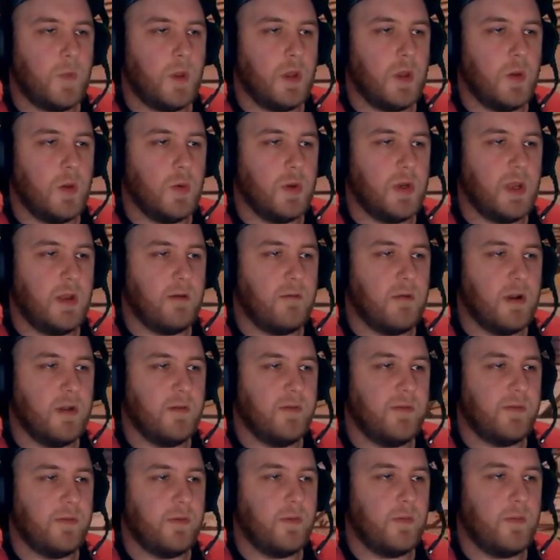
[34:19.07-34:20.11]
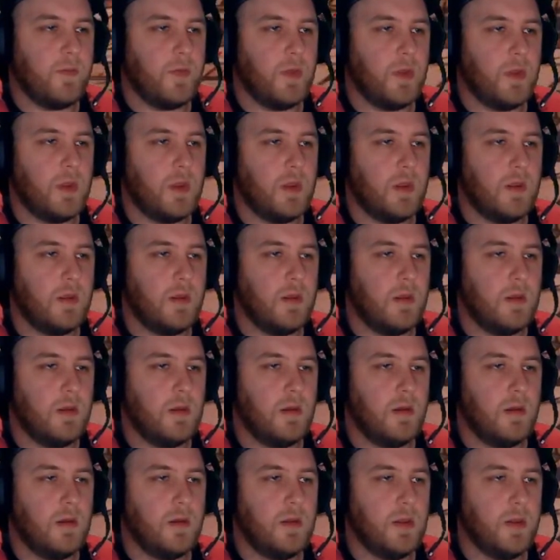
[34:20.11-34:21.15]
You want to get rid
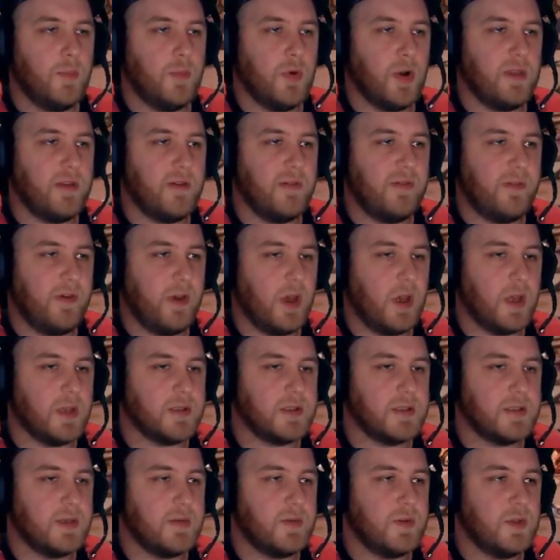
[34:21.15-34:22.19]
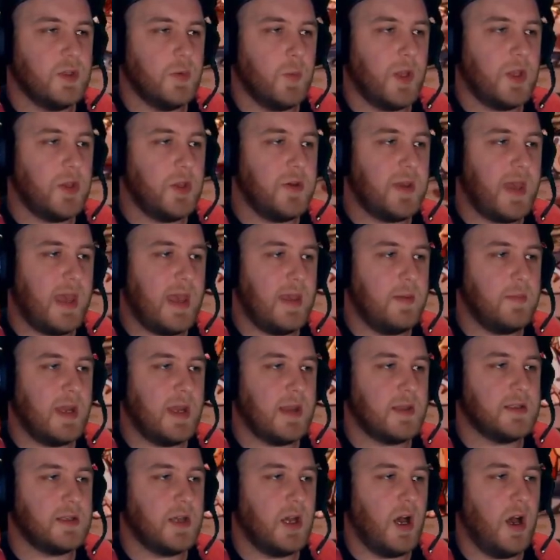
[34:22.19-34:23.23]
of the brother first. When you get him
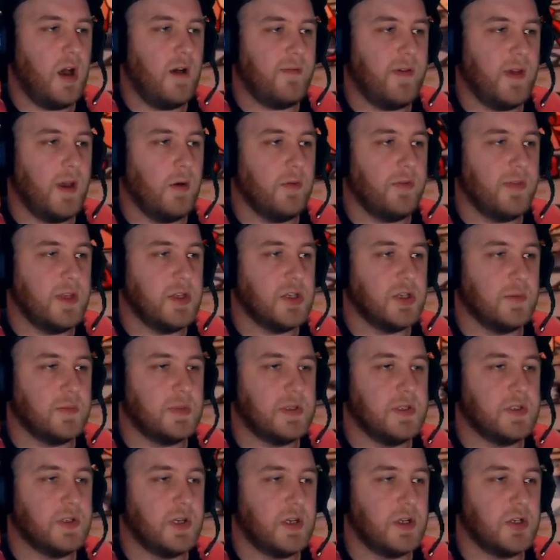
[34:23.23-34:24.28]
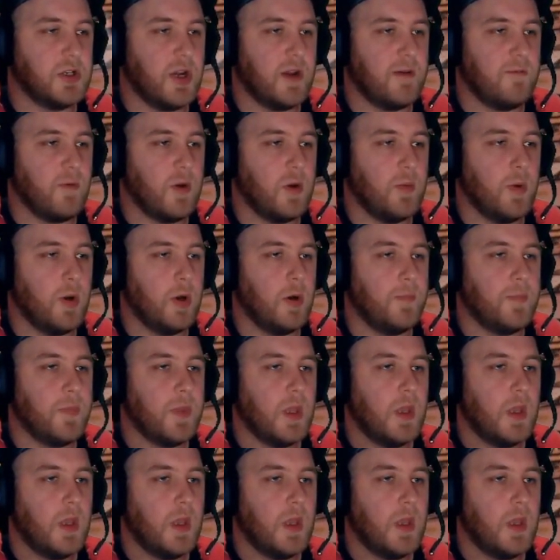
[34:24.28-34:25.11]
down to half health, he jumps inside a giant robot.